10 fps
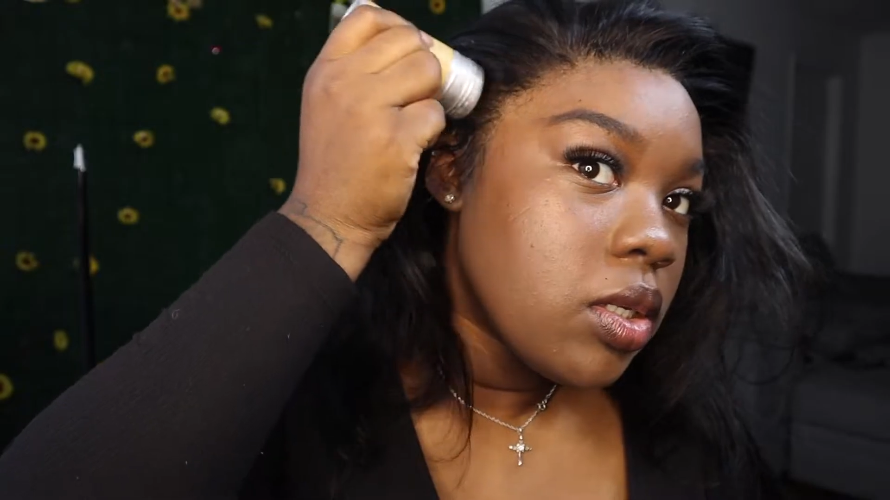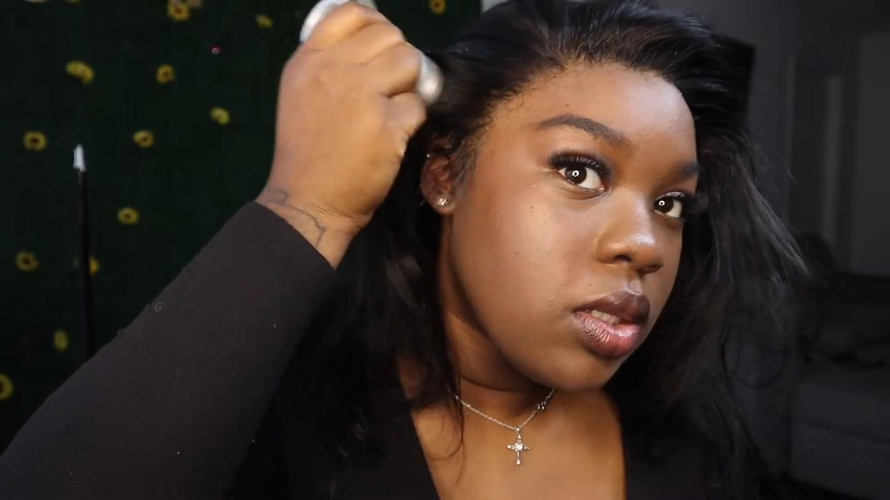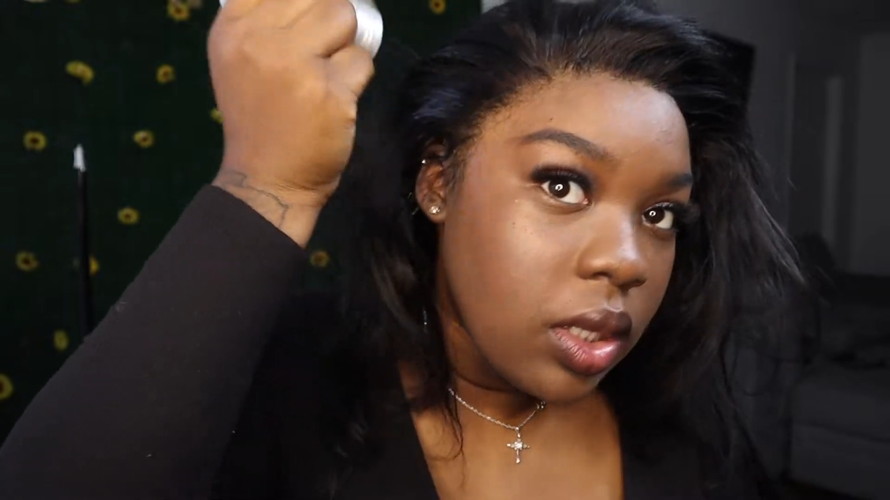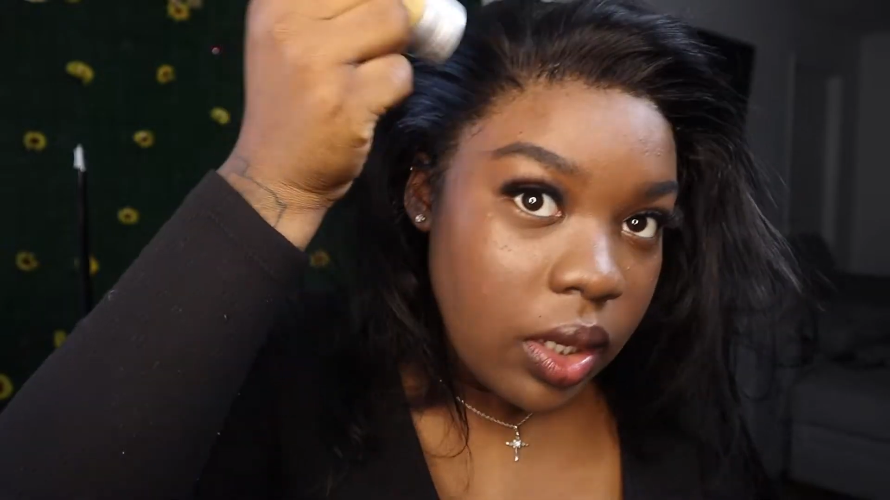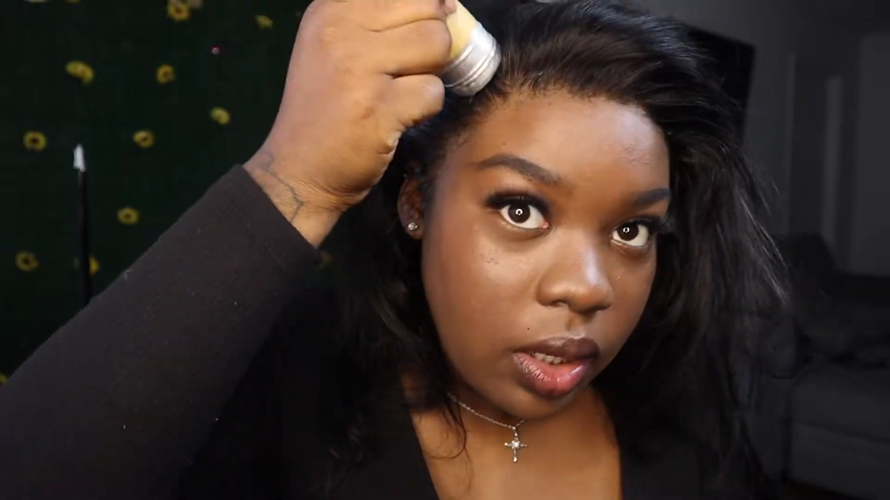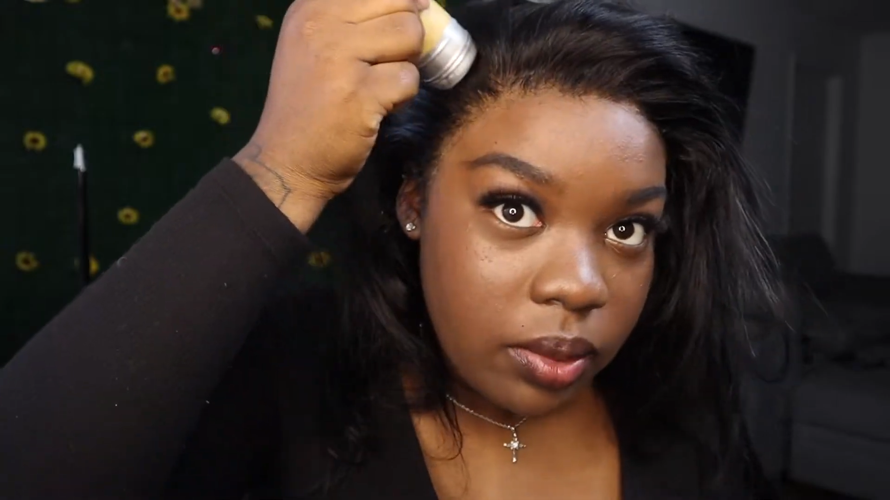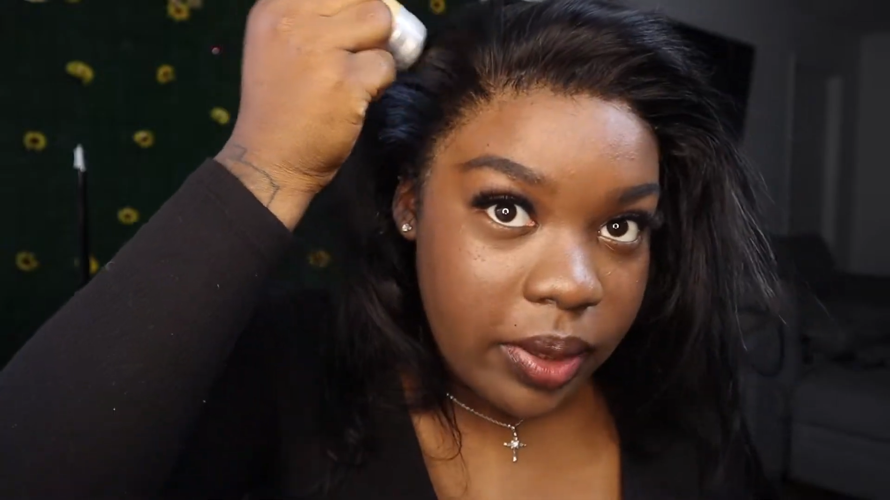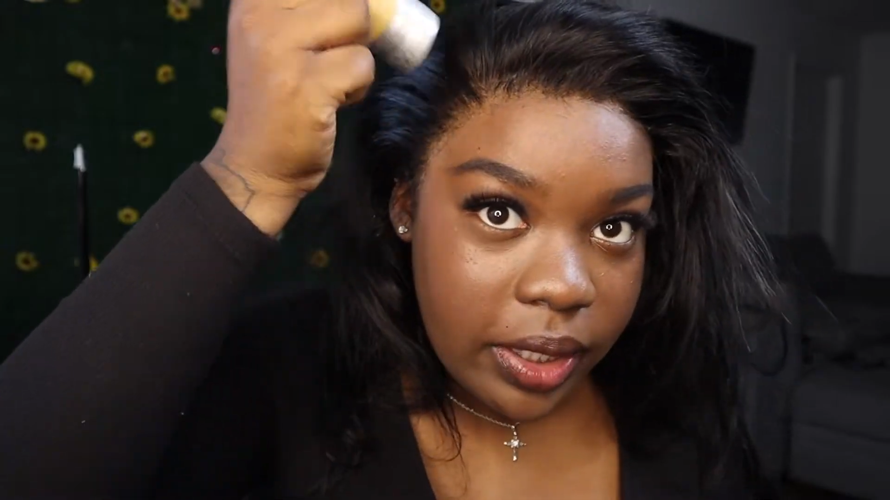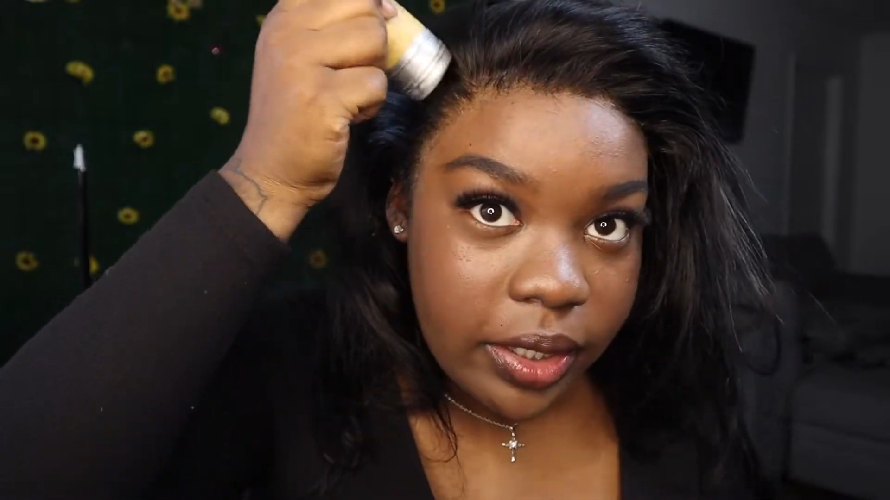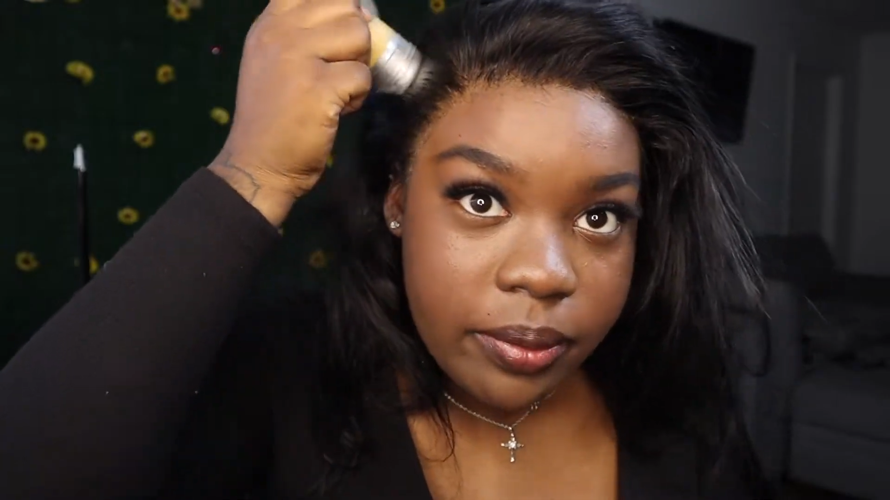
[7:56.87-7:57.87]
slick all of
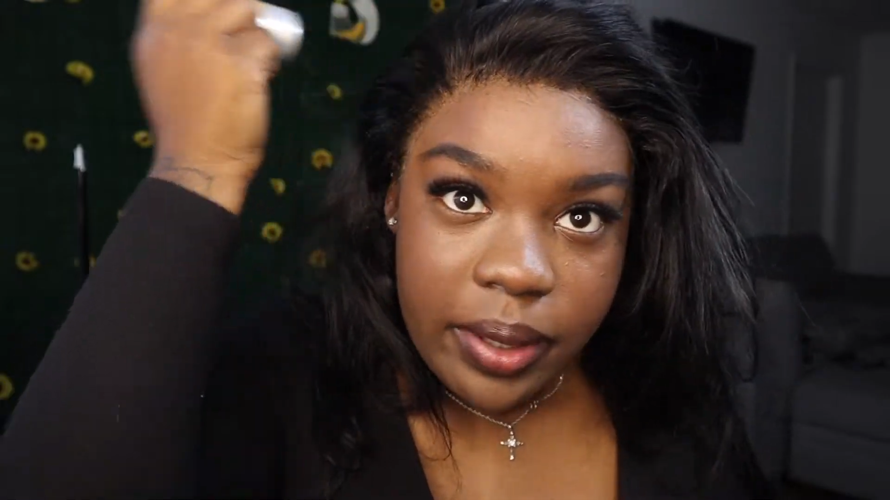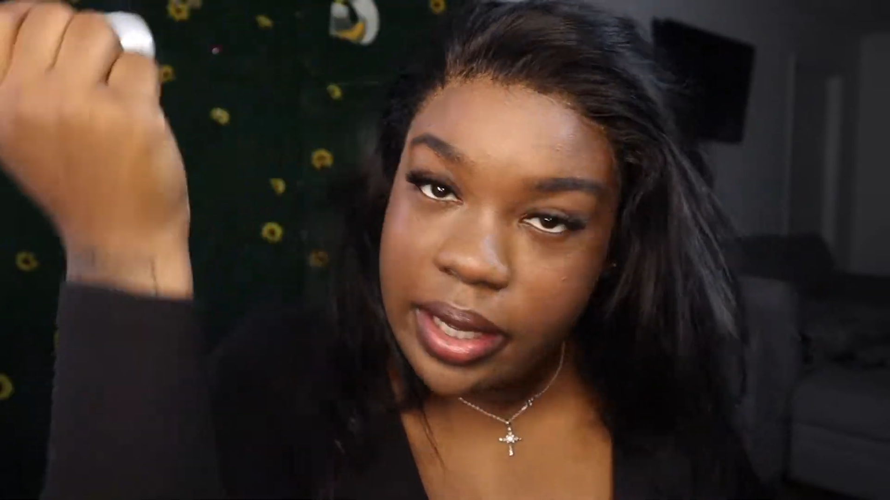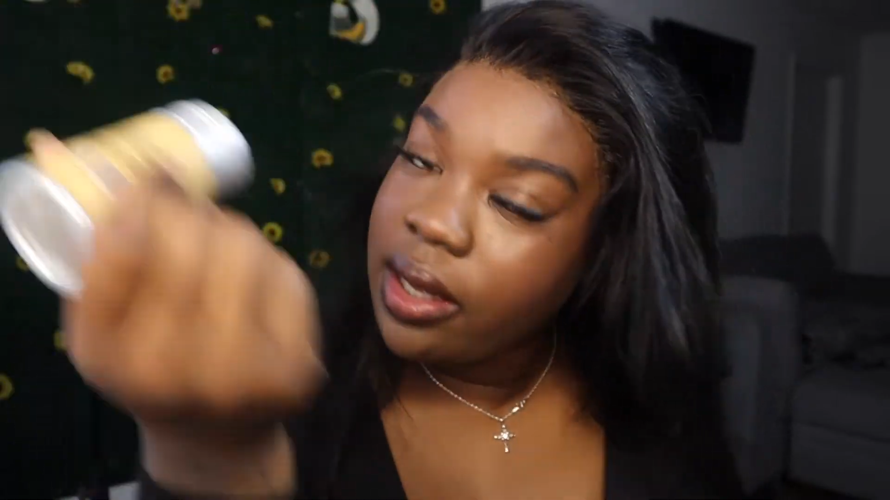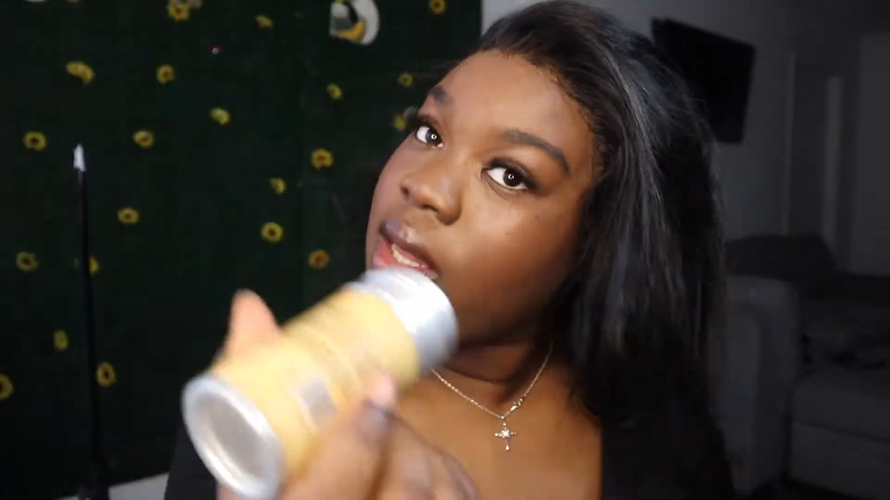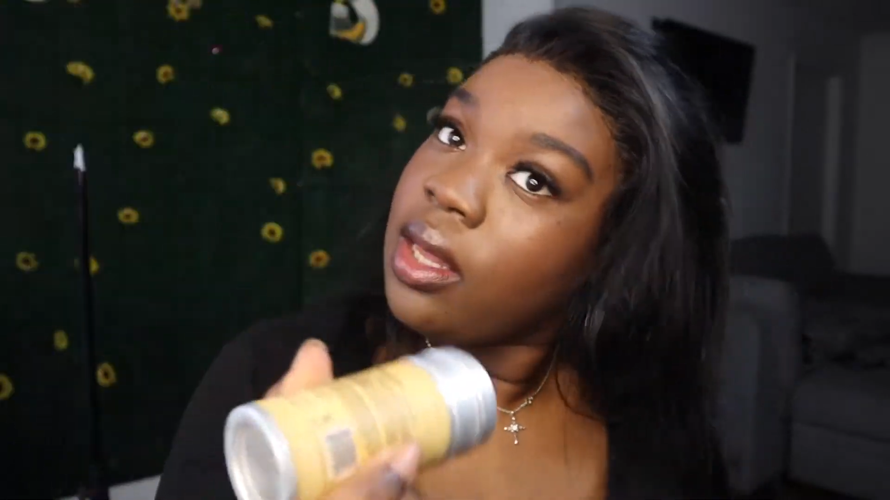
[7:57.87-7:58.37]
my hair back.